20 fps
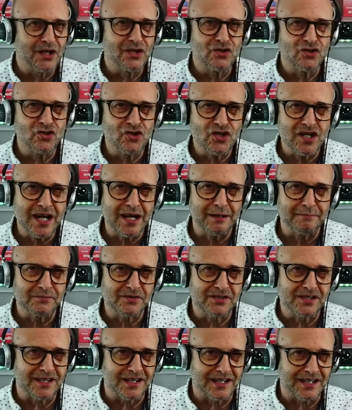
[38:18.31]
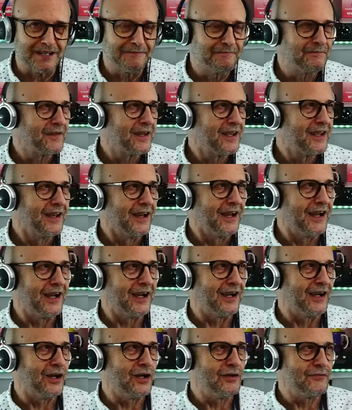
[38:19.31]
GMT,
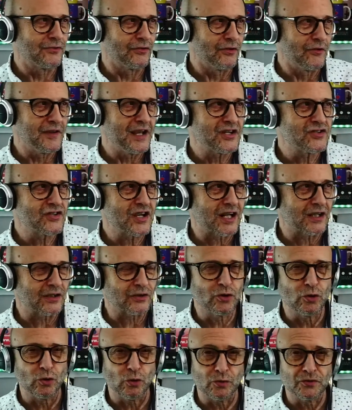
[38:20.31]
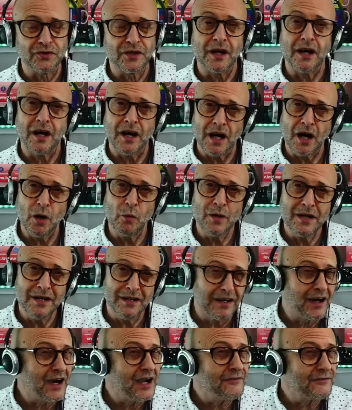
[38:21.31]
over on their channel called Are We
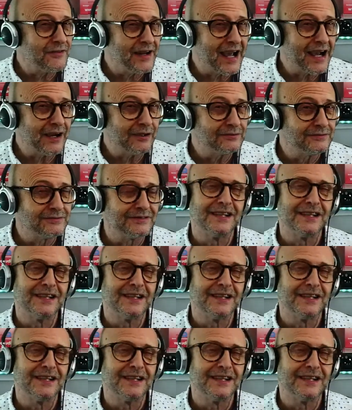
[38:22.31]
Live Now?